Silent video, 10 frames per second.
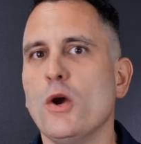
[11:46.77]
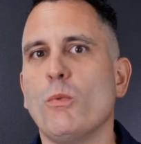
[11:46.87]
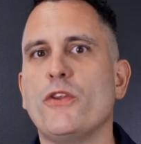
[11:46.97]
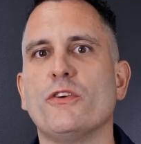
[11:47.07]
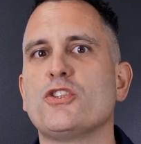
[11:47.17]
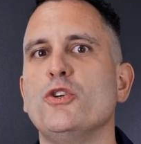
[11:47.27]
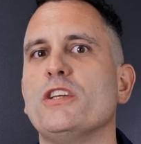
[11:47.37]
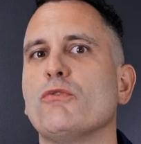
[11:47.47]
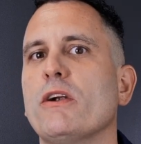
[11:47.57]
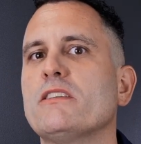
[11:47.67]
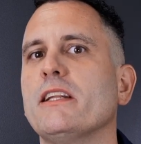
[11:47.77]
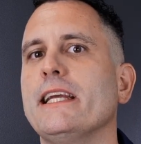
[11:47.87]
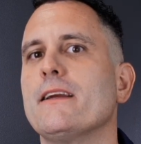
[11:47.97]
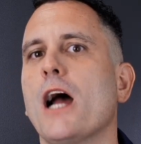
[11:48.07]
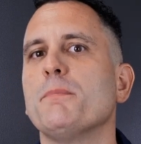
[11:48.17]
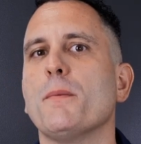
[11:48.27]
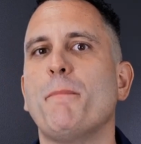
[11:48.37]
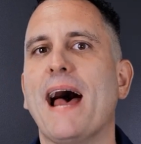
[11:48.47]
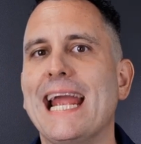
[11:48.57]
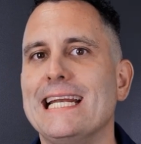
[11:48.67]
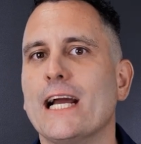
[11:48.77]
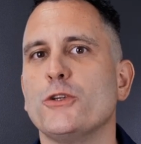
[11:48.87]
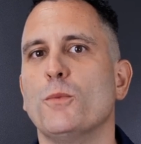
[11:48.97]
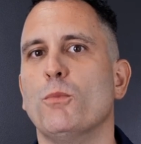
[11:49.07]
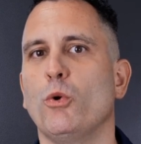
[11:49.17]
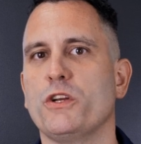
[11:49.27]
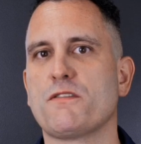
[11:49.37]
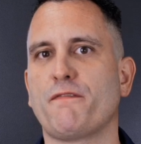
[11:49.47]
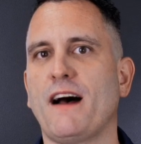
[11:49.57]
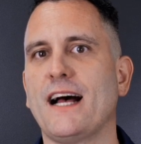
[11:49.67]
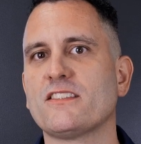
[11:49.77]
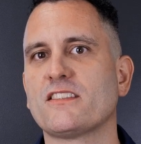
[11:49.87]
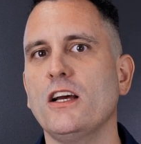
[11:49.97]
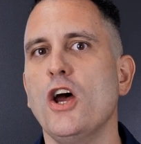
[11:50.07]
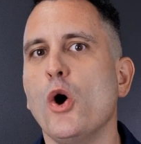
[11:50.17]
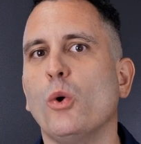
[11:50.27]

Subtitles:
whether it's using rental income to pay down your mortgage faster